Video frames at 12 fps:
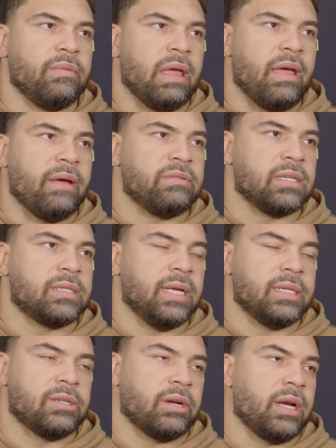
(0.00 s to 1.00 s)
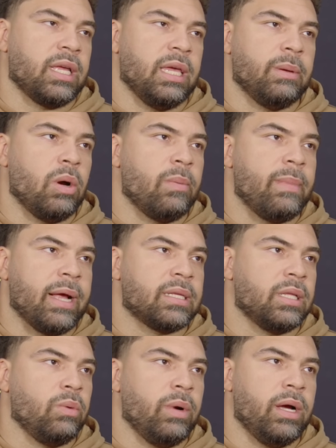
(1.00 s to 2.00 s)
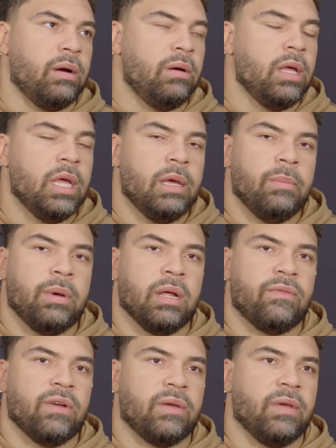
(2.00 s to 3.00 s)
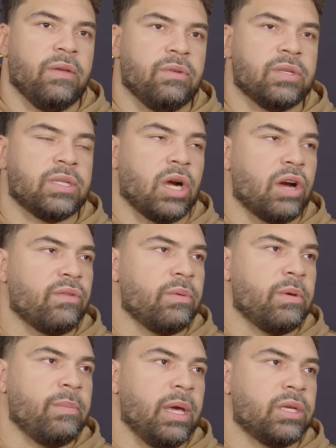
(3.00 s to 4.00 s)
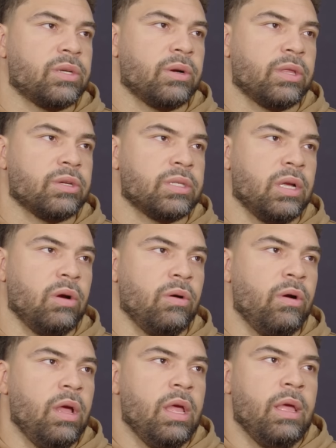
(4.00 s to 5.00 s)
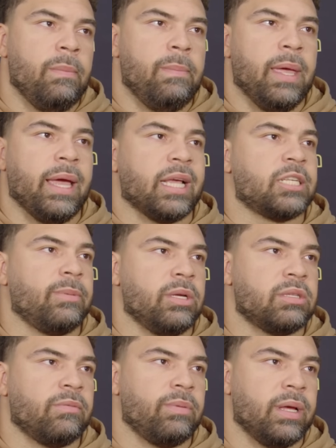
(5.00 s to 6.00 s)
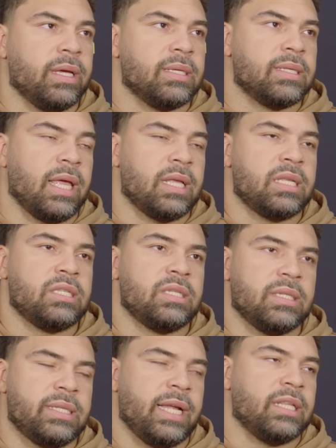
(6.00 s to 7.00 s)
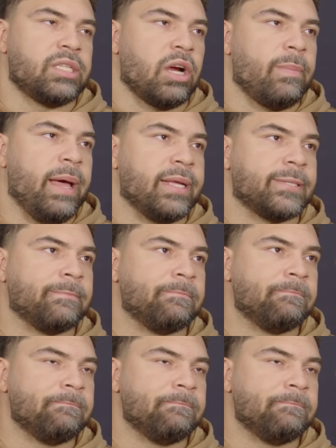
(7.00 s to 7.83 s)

if they have success, they're going to keep going back to the well. But if you starve them and make sure there's no big explosive plays, they tend to start passing.